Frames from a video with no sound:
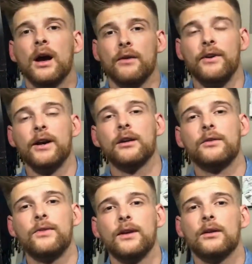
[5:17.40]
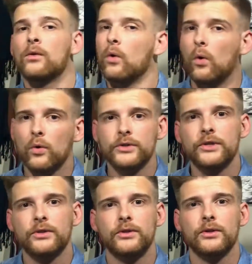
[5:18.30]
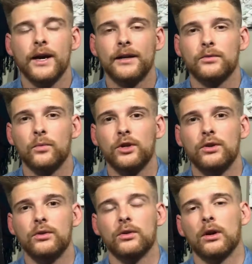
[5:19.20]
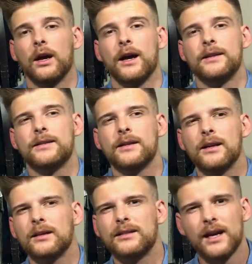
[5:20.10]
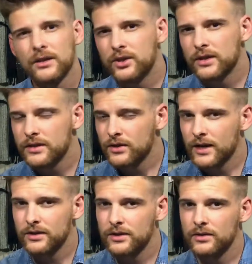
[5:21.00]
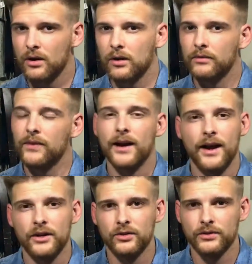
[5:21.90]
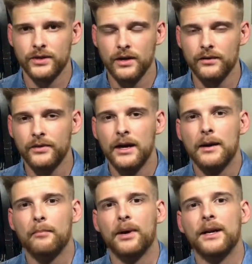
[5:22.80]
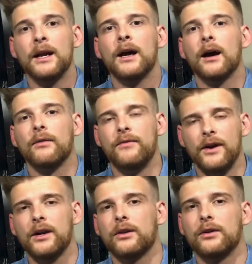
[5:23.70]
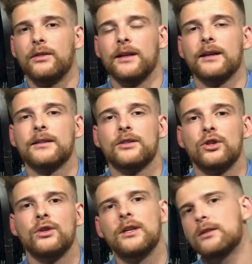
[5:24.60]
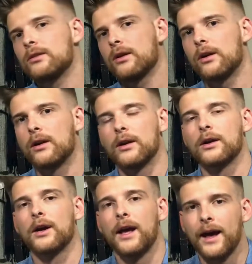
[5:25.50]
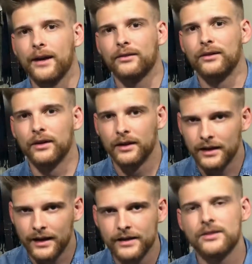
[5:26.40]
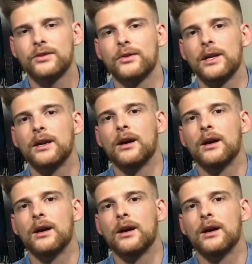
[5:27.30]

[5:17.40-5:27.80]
A very good thing also to do at when you, it's touches on financial stuff, but a very good thing is you need to go look at the history